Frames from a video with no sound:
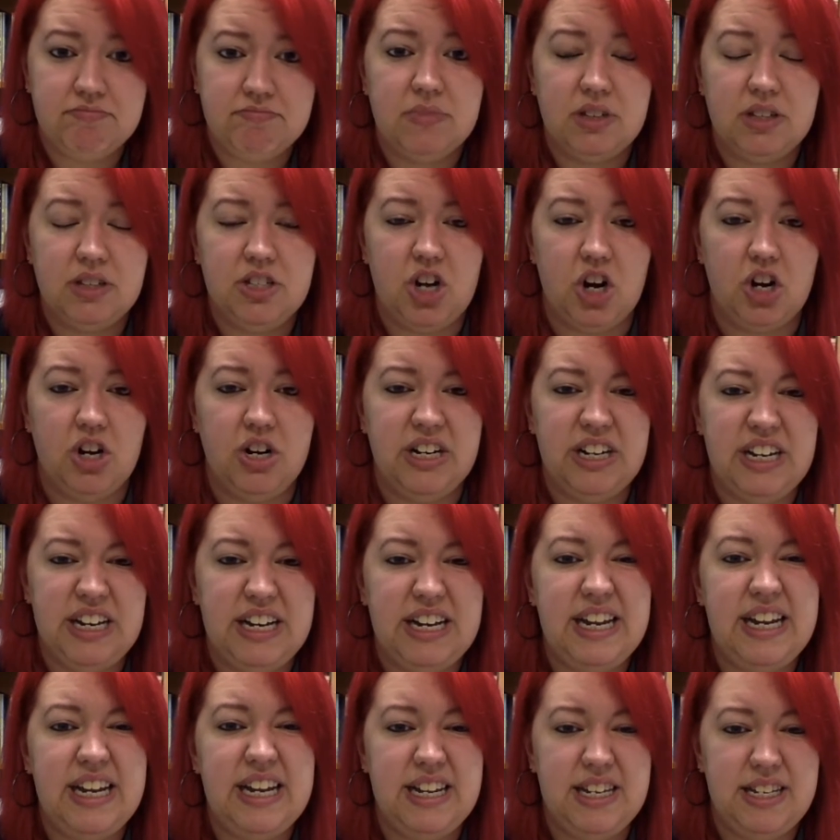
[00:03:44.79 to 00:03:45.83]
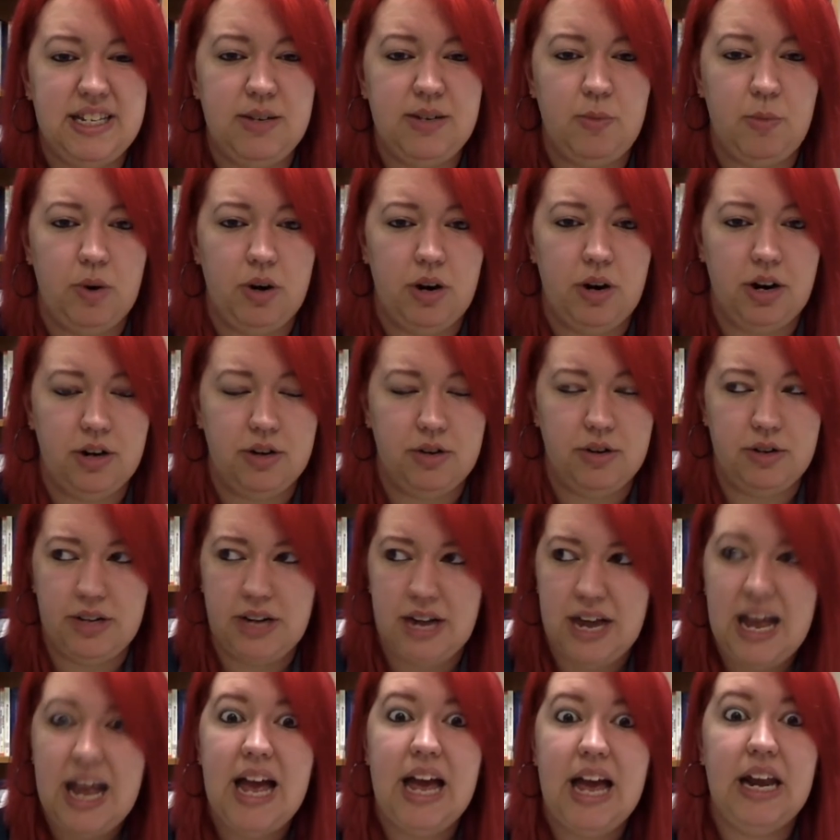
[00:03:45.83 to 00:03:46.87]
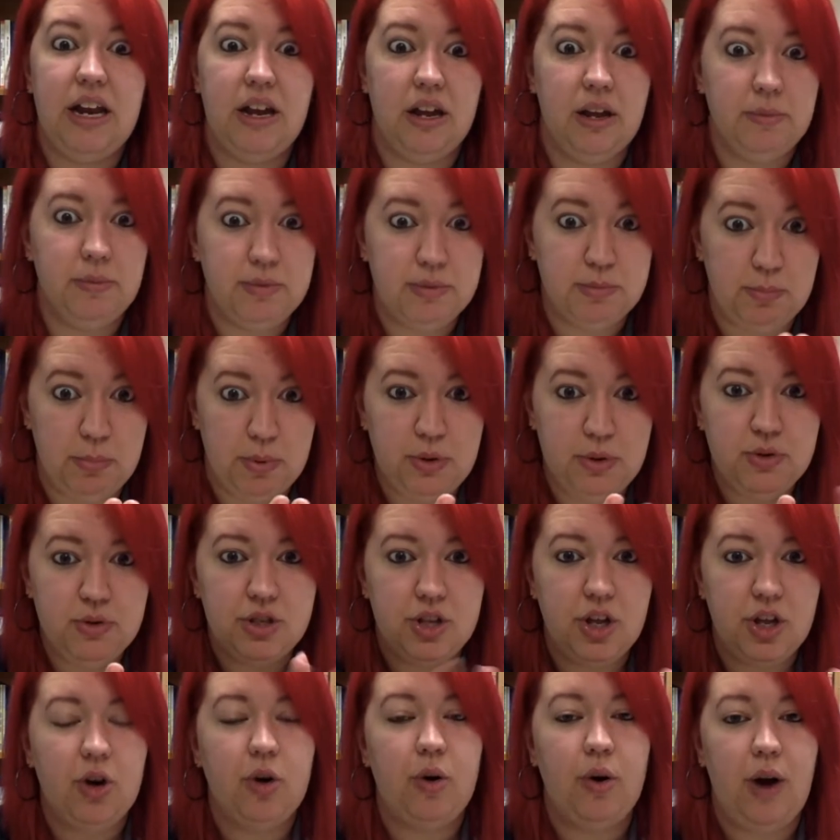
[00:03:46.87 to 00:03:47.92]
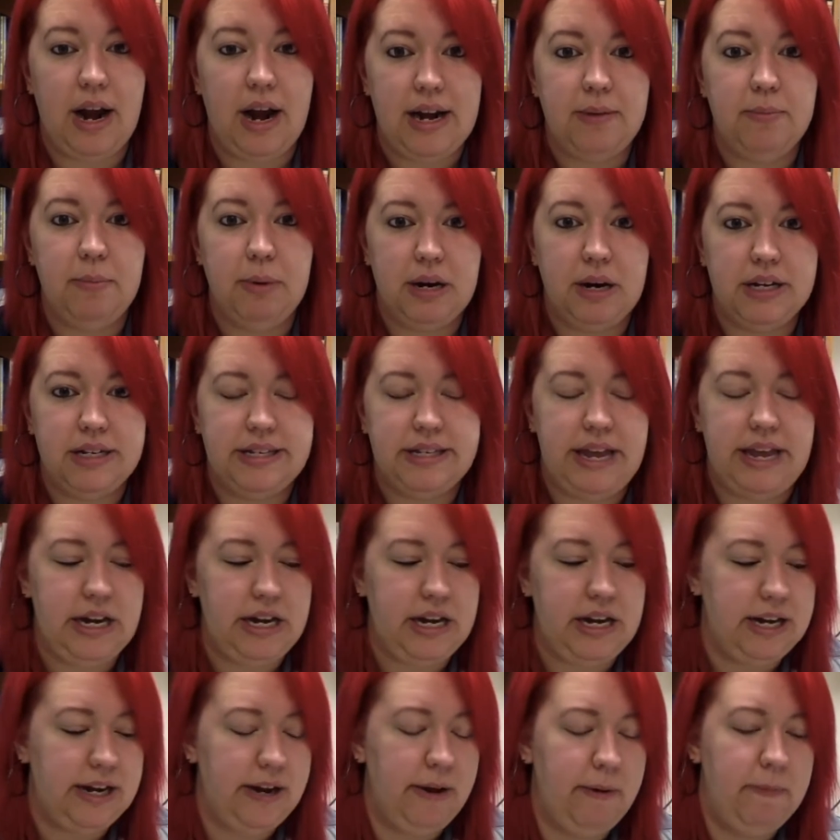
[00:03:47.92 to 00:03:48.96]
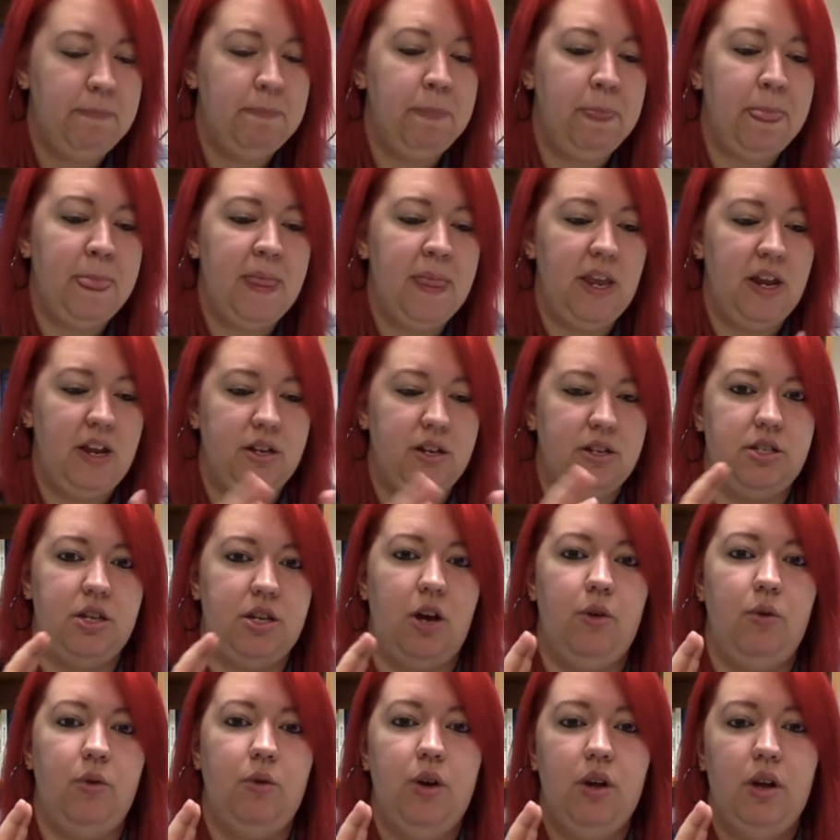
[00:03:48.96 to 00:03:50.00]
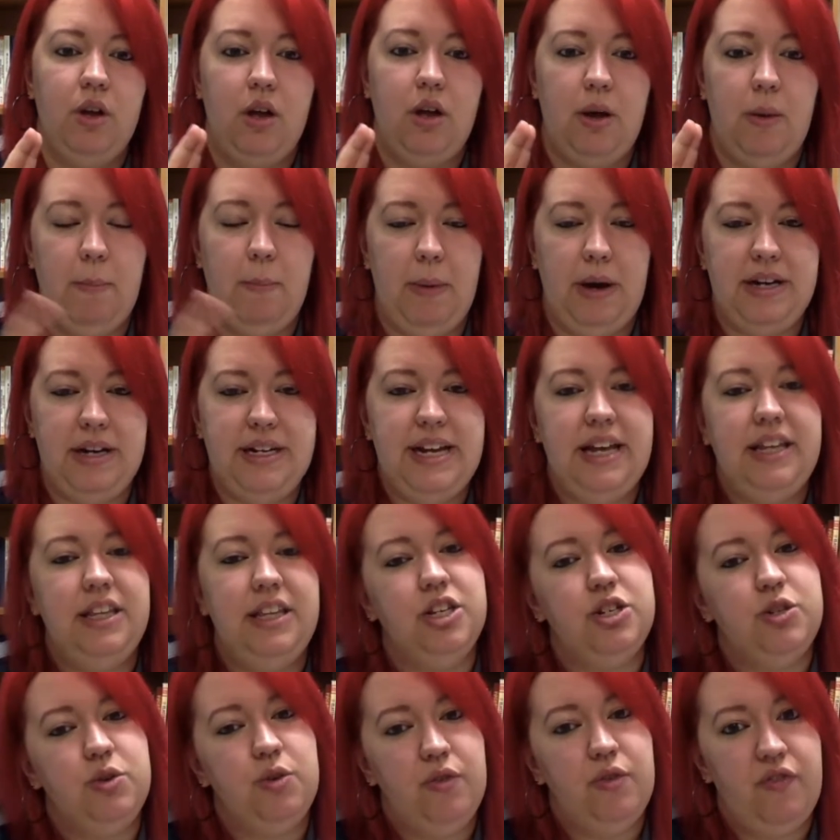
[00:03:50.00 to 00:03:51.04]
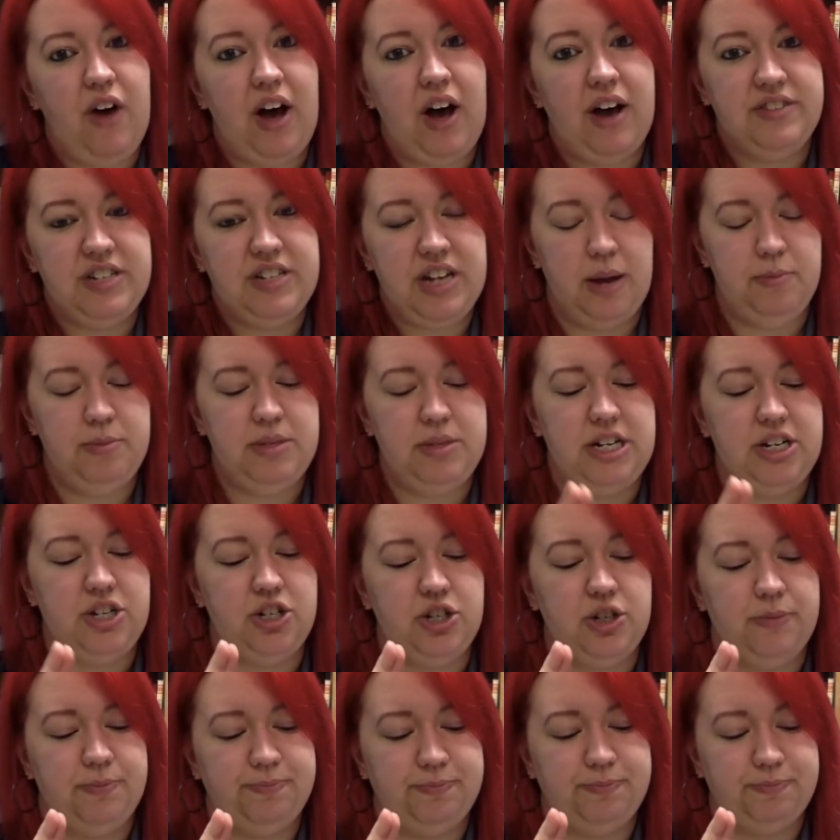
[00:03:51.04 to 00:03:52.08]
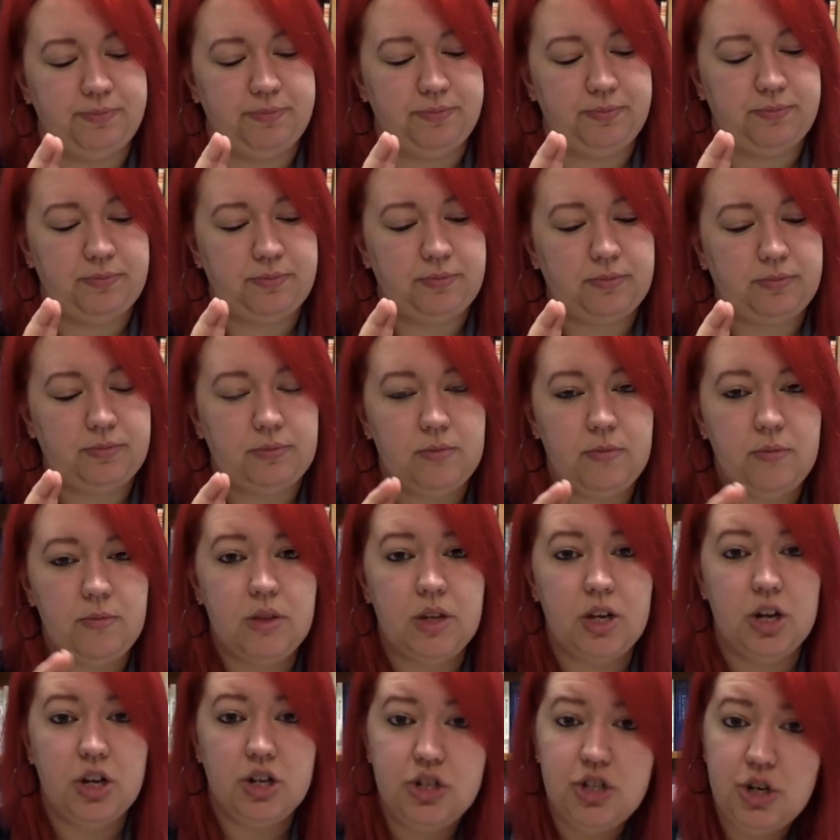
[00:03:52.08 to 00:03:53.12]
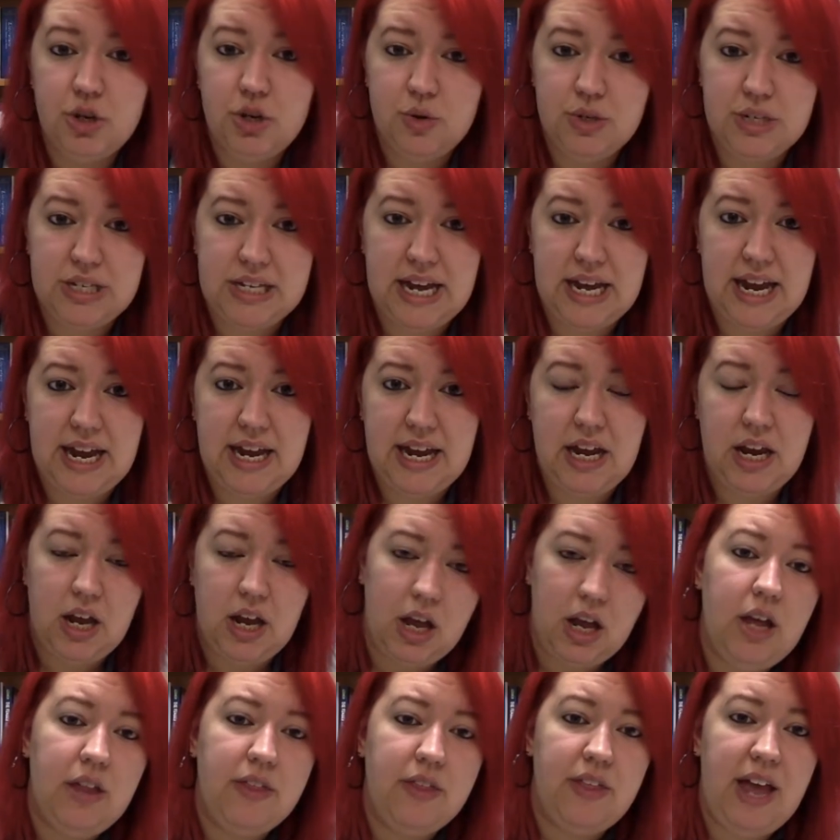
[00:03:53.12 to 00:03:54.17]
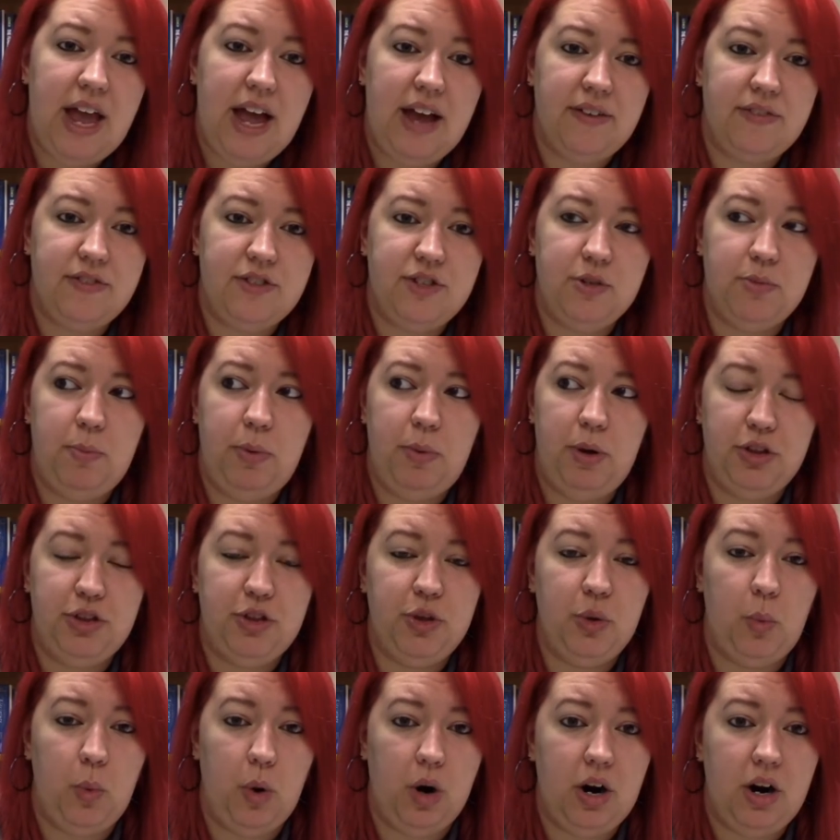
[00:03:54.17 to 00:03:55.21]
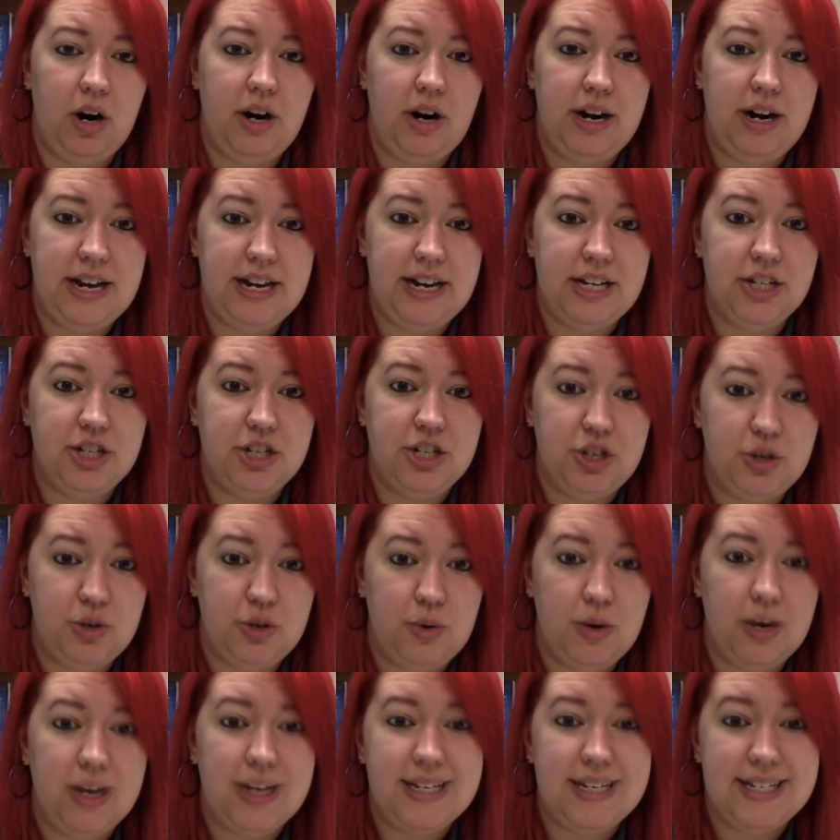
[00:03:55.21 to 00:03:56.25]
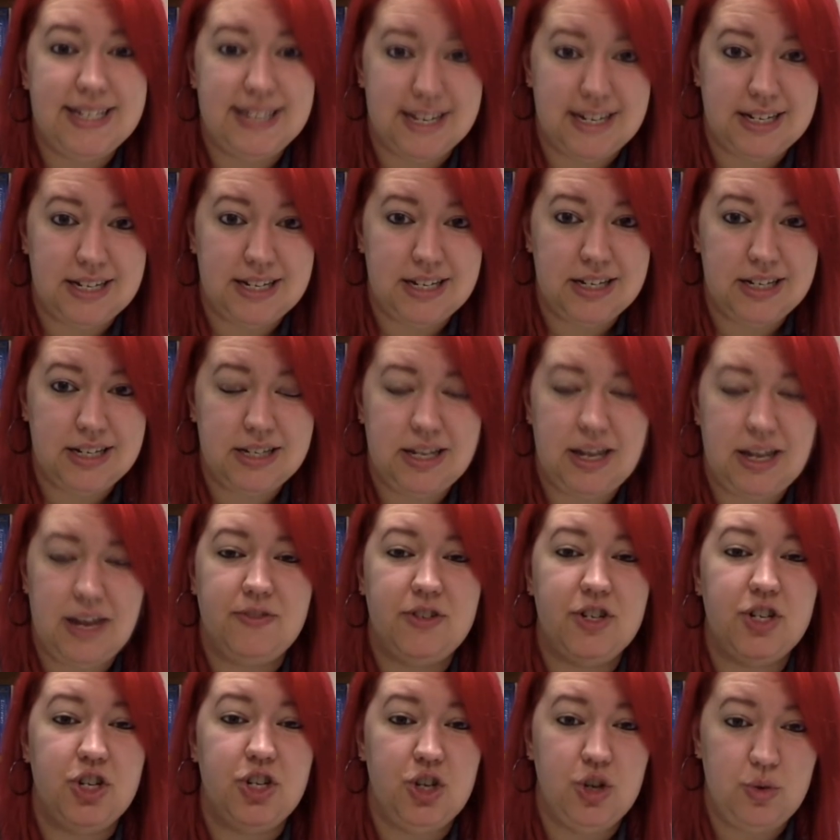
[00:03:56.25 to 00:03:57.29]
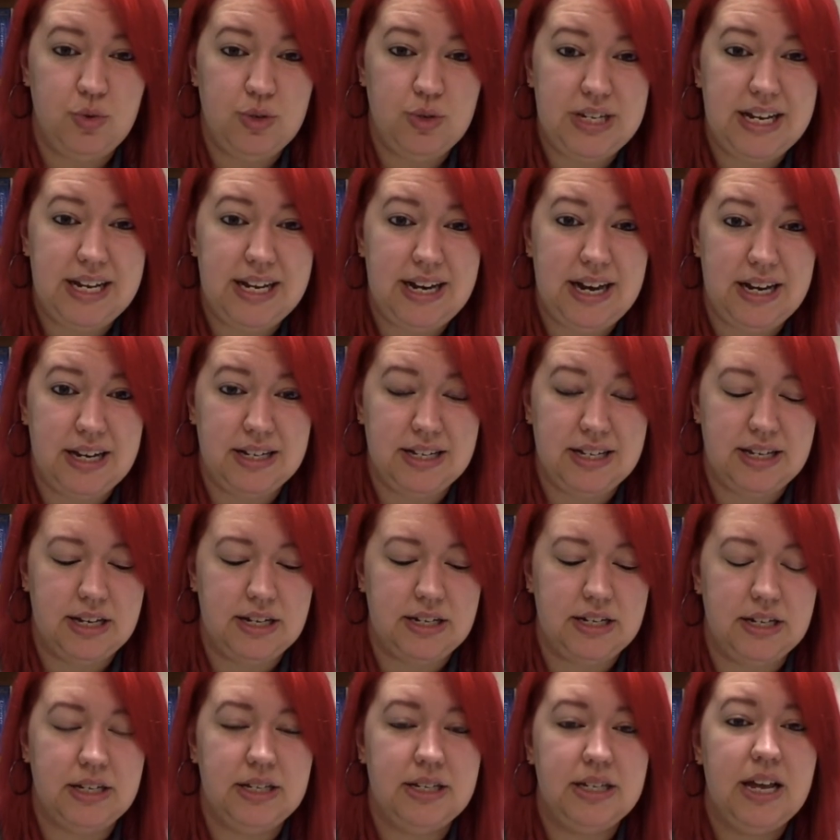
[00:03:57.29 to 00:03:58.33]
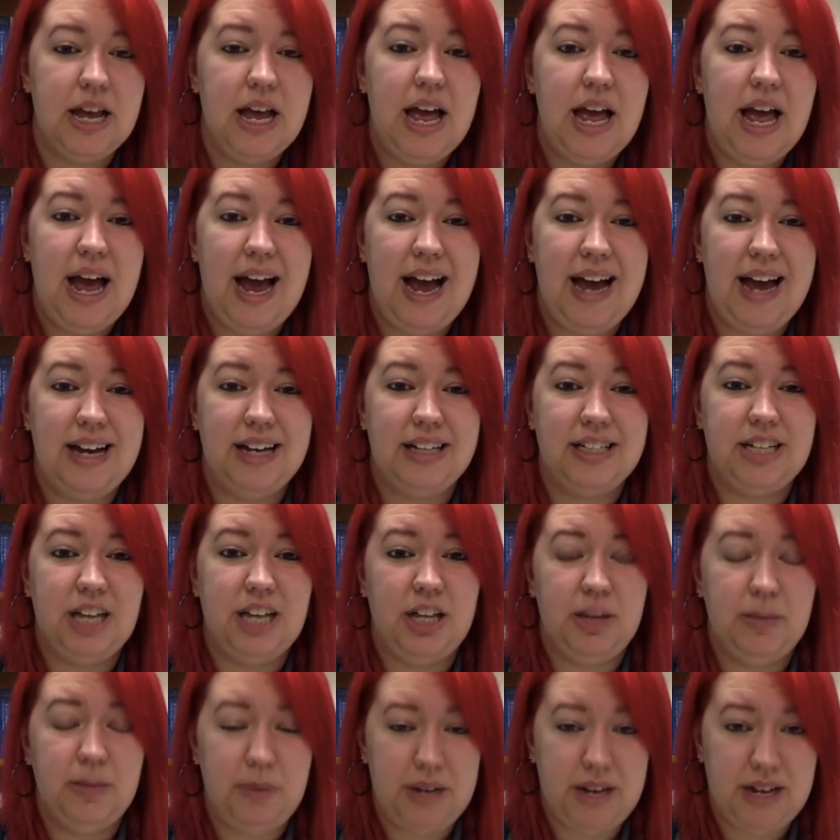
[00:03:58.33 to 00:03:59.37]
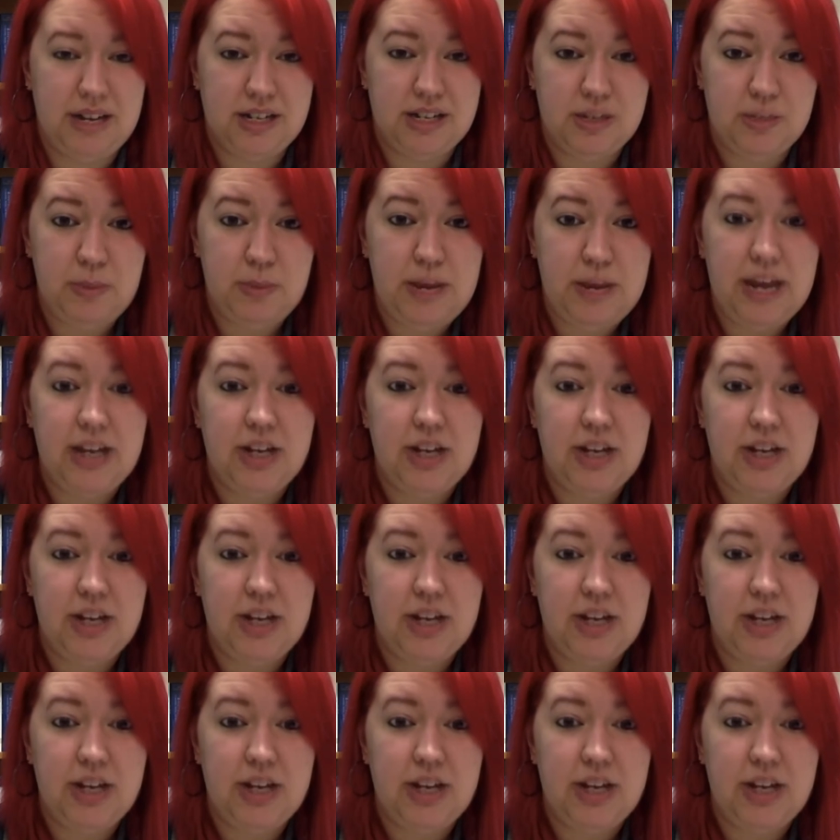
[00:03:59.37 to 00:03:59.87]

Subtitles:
Turn it in easy 100, and it helps boost their grade because they need it. So Monday, they do it 5 times each. Tuesday, they have to put the word into a sentence. They have to use it in a sentence. And I tell them it has to be a